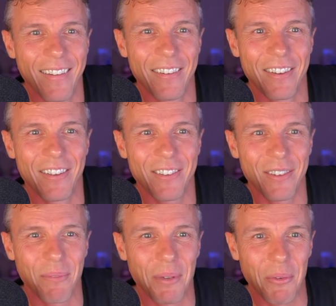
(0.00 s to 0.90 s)
just
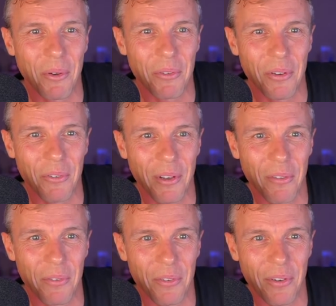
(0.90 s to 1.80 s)
trying to pick ones that are
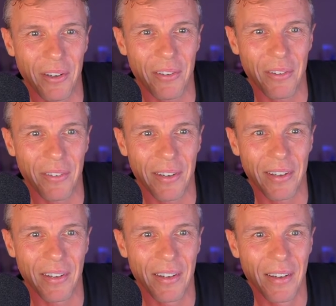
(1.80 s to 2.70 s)
relevant to actually read.